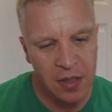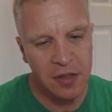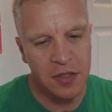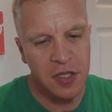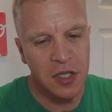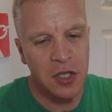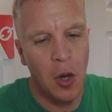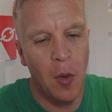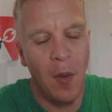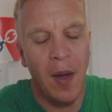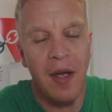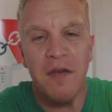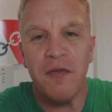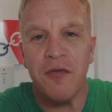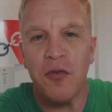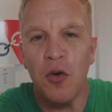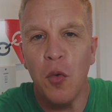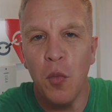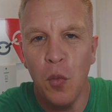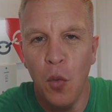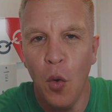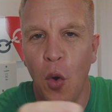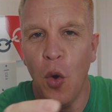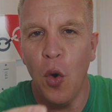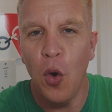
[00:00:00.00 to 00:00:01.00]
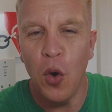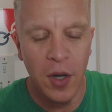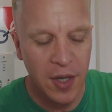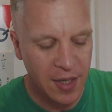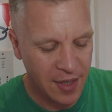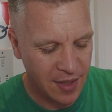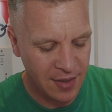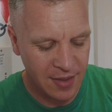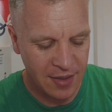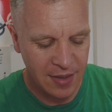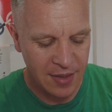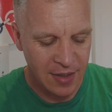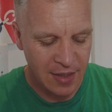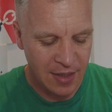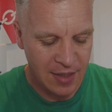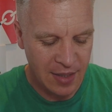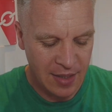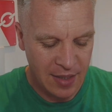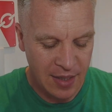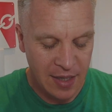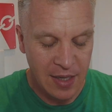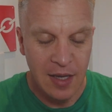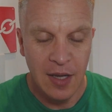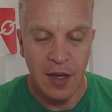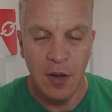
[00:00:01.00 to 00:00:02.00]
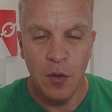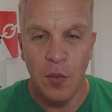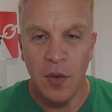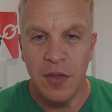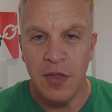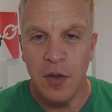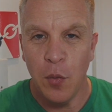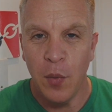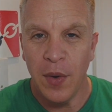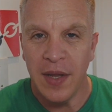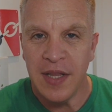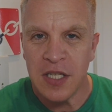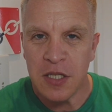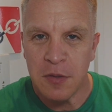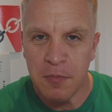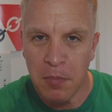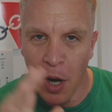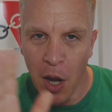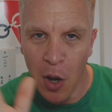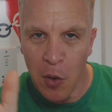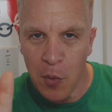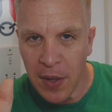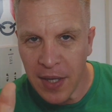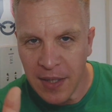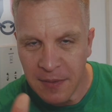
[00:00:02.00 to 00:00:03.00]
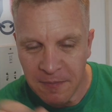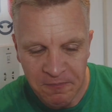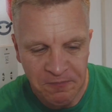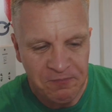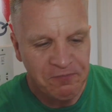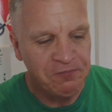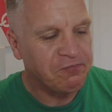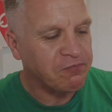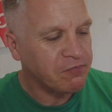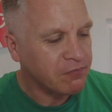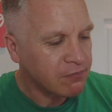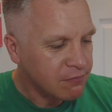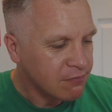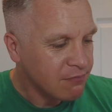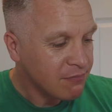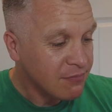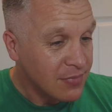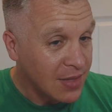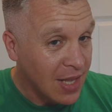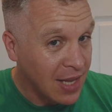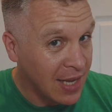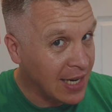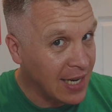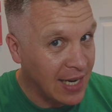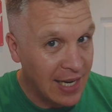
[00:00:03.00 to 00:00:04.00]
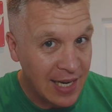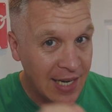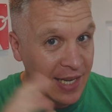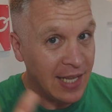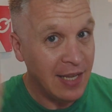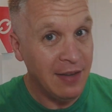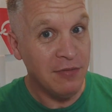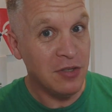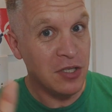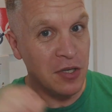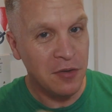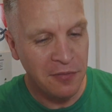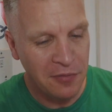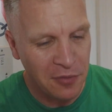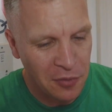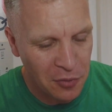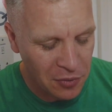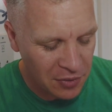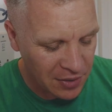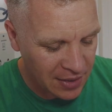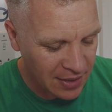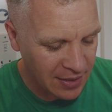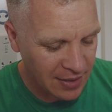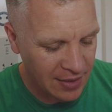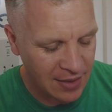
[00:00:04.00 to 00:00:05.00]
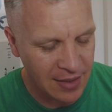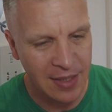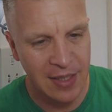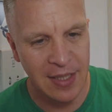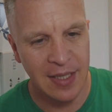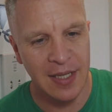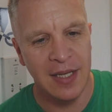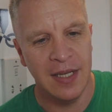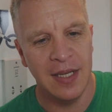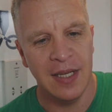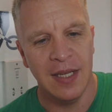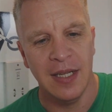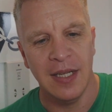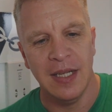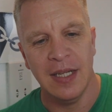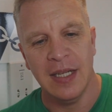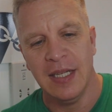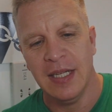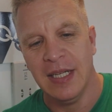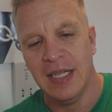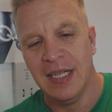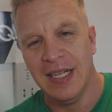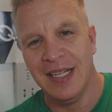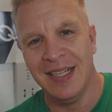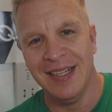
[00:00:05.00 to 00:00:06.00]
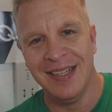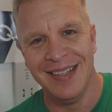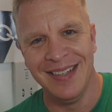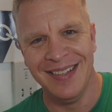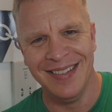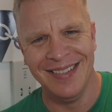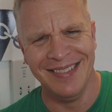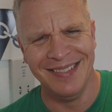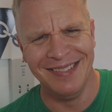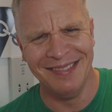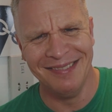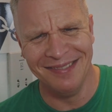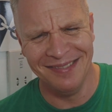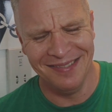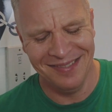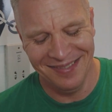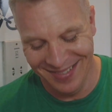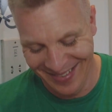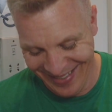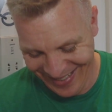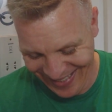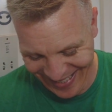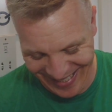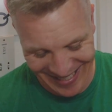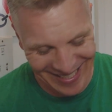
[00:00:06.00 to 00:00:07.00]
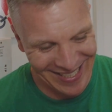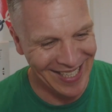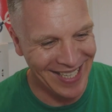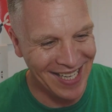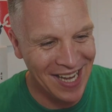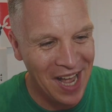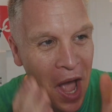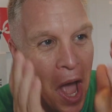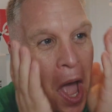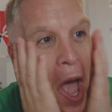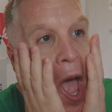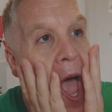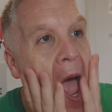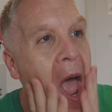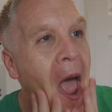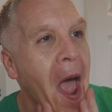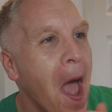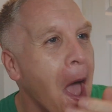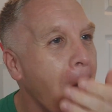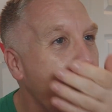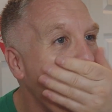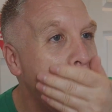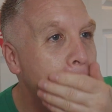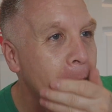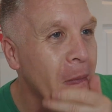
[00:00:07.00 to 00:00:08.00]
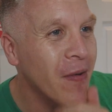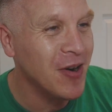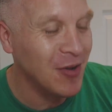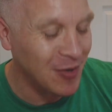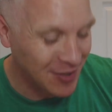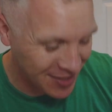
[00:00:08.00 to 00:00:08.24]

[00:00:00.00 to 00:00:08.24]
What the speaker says: to go out for a walk when the wind's blowing and the leaves are falling. What do I